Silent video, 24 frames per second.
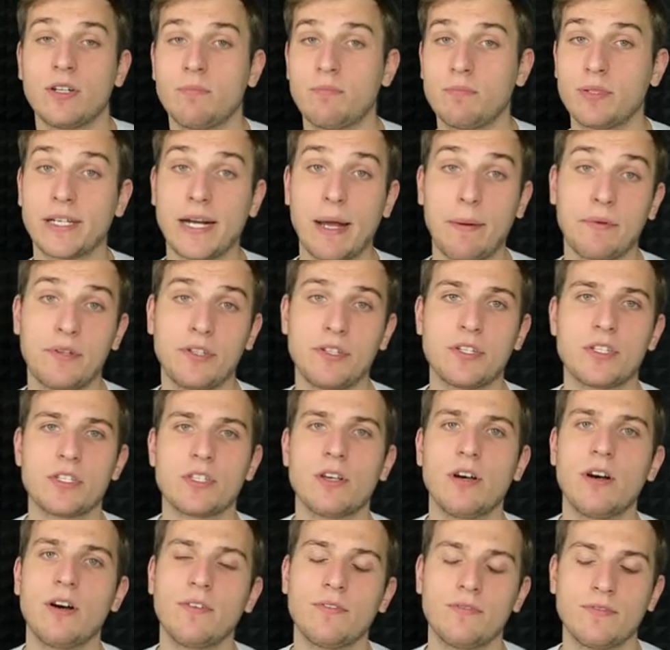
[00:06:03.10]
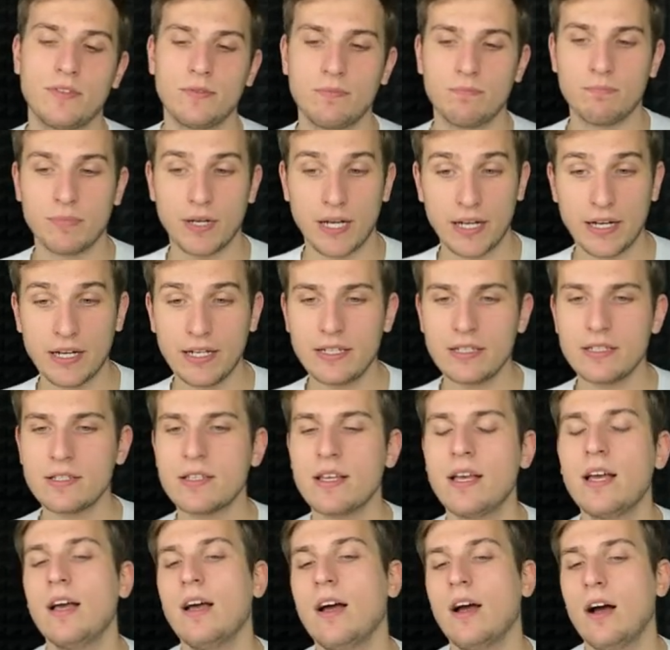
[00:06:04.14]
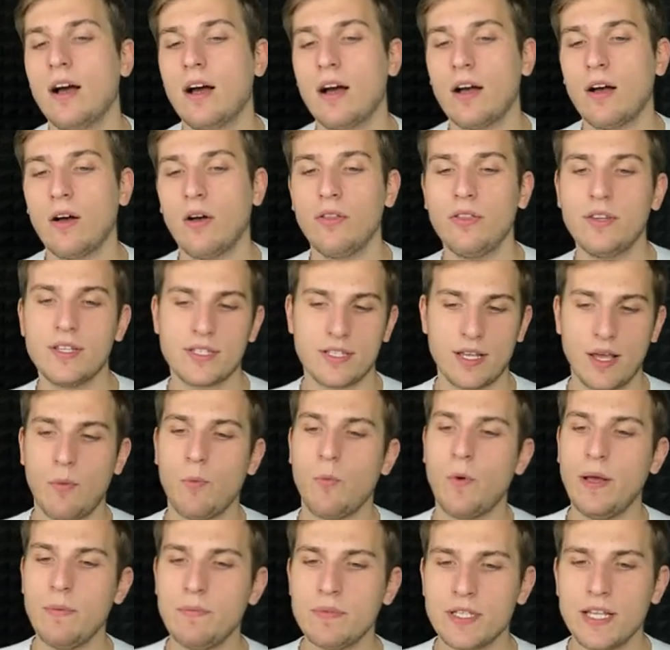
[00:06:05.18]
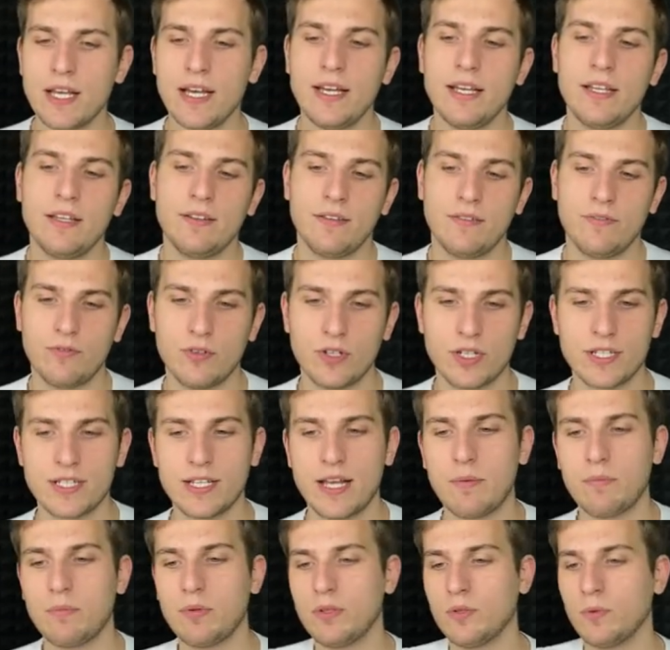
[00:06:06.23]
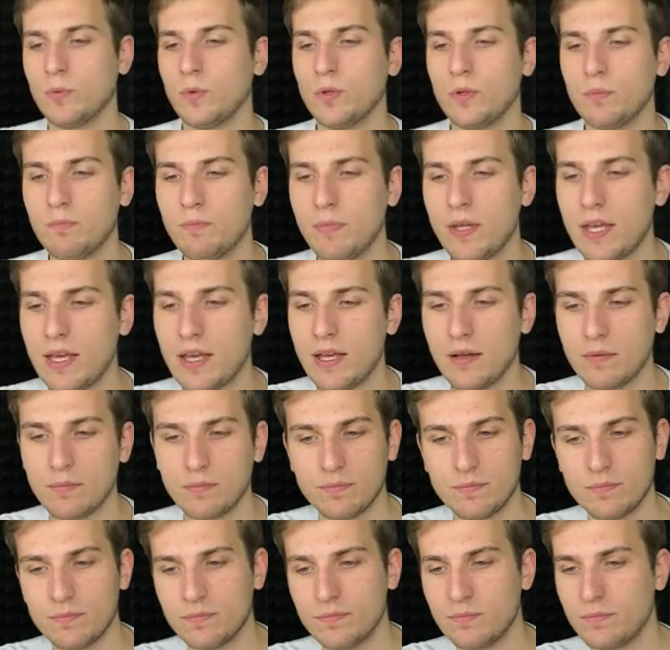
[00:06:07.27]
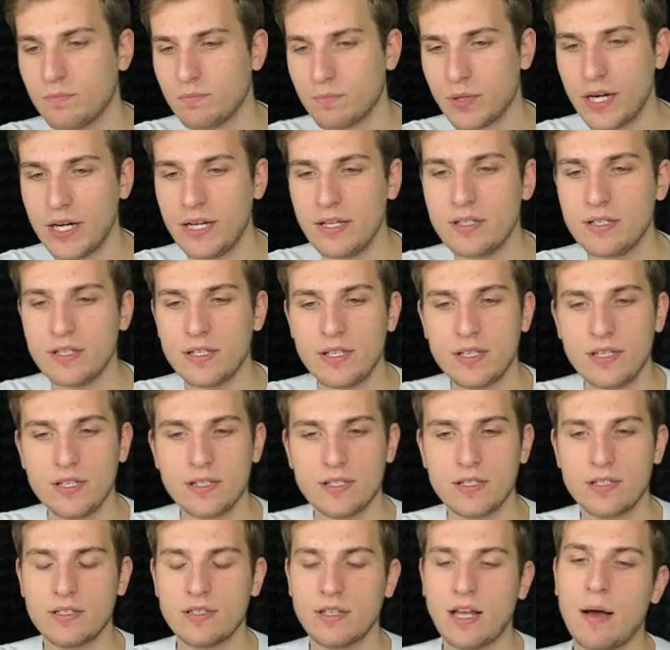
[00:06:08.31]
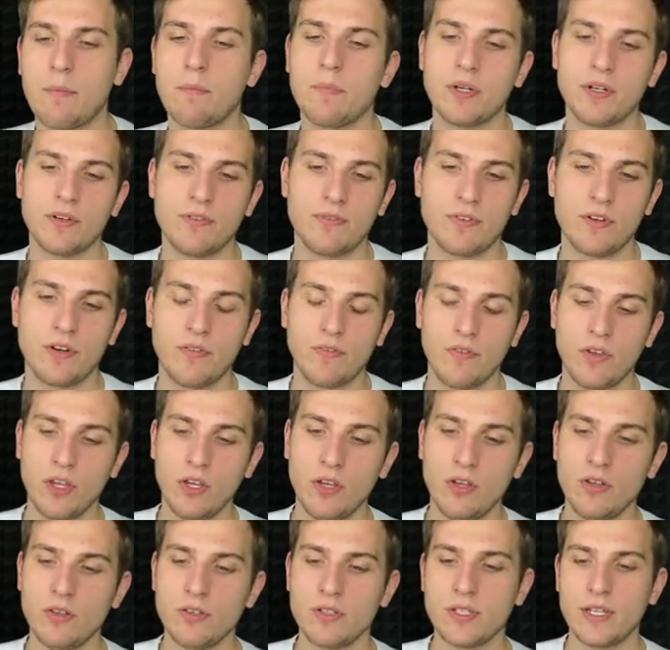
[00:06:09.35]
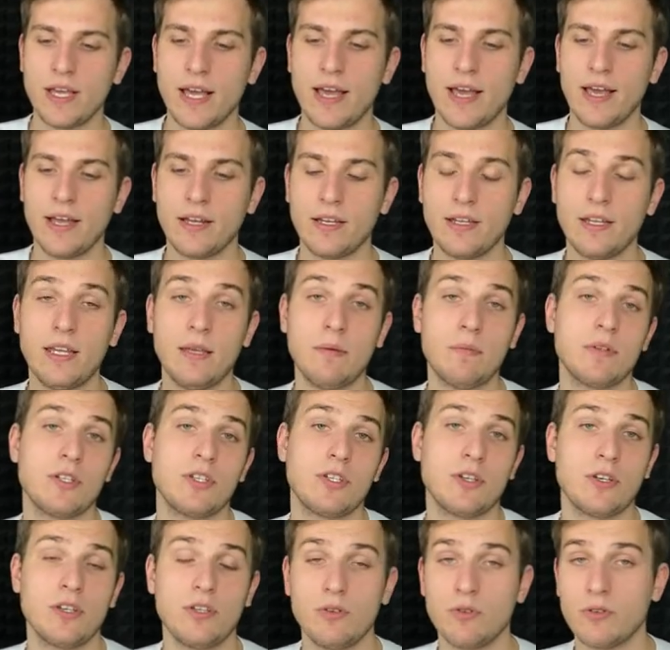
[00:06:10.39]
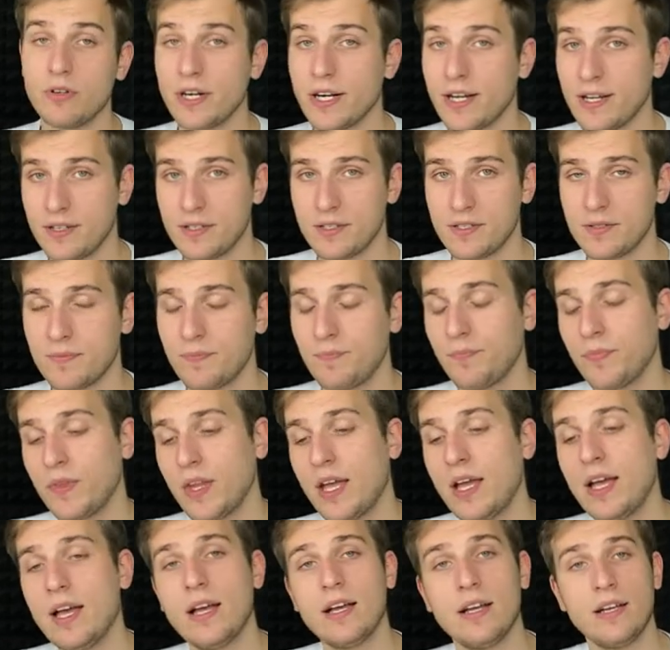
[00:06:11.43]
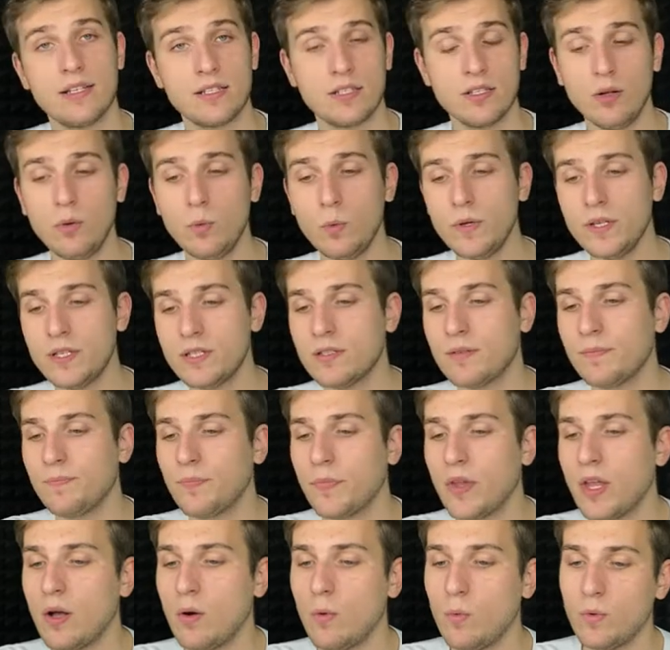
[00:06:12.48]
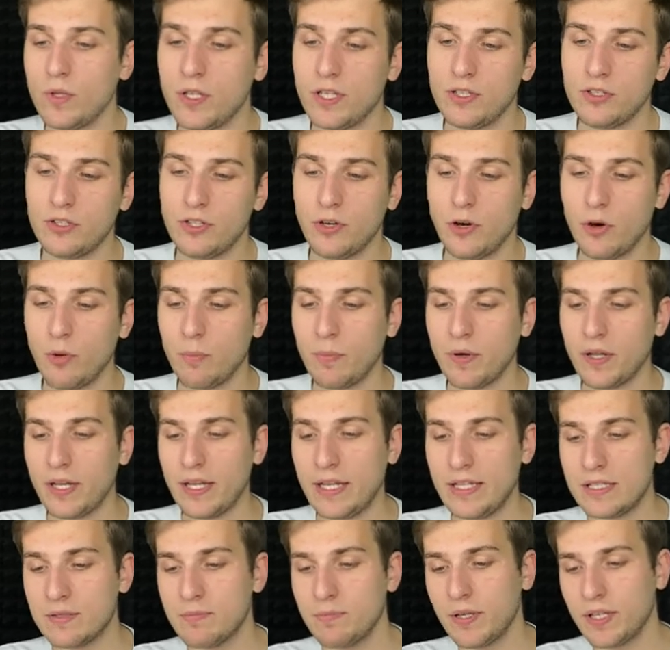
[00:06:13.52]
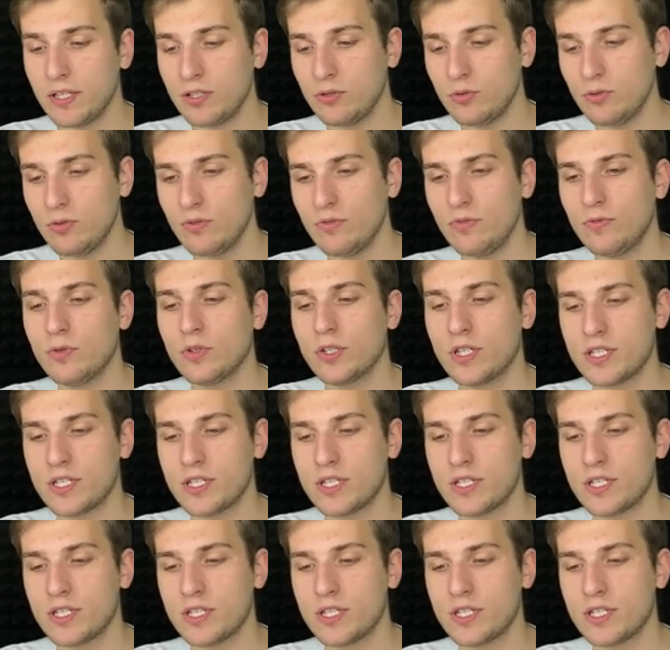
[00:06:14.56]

parameters of products on the same website. For example, it will be prices, number of reviews, and image URLs. As always, we need to open Inspect tool for a